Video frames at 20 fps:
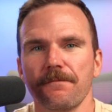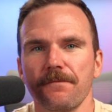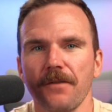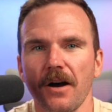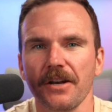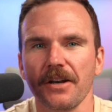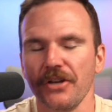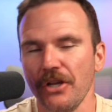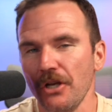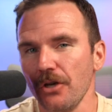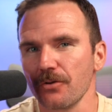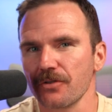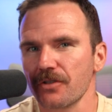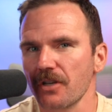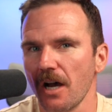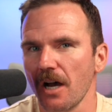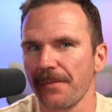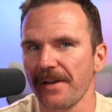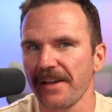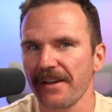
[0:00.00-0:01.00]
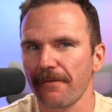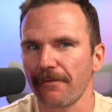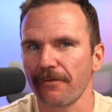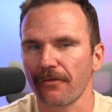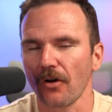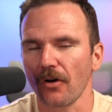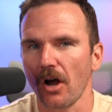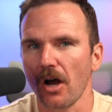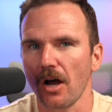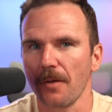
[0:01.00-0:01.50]
Fun news coming
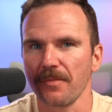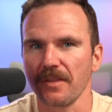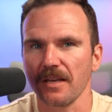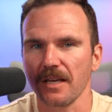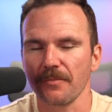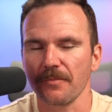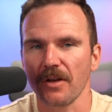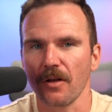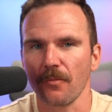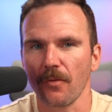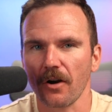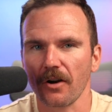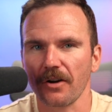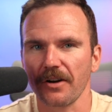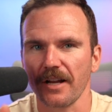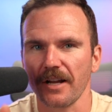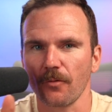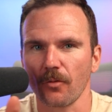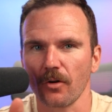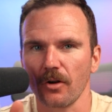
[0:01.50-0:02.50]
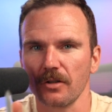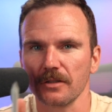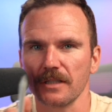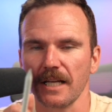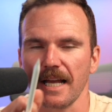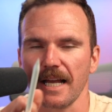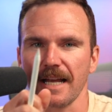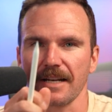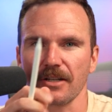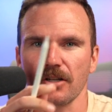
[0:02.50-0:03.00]
from the email marketing world,
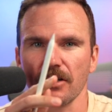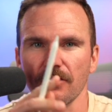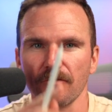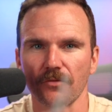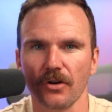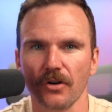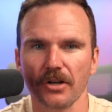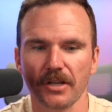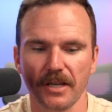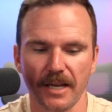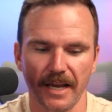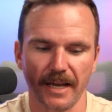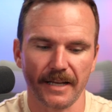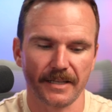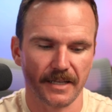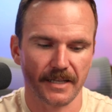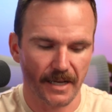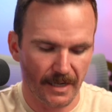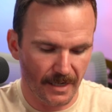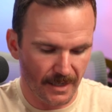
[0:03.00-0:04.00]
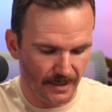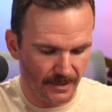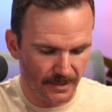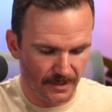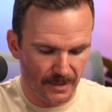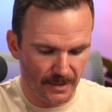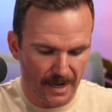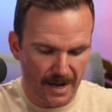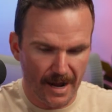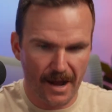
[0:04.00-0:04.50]
and ConvertKit is
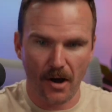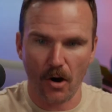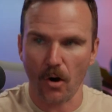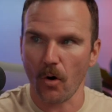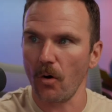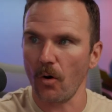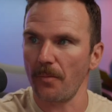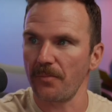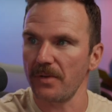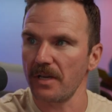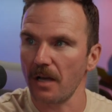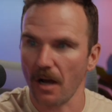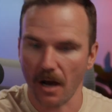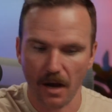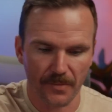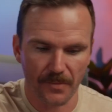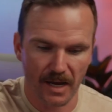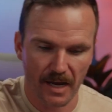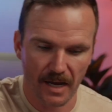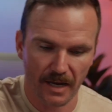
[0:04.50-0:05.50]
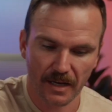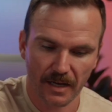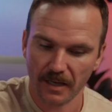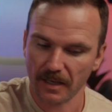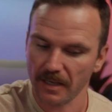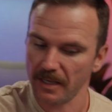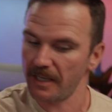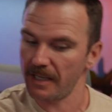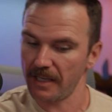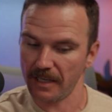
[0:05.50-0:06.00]
now becoming
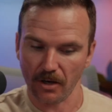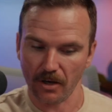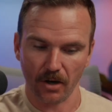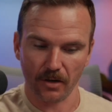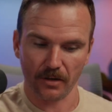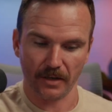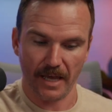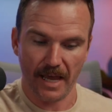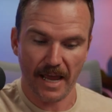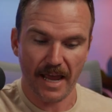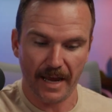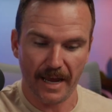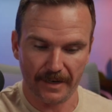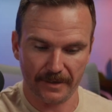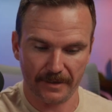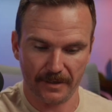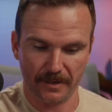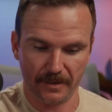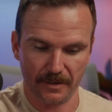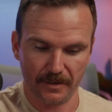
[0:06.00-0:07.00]
Kit.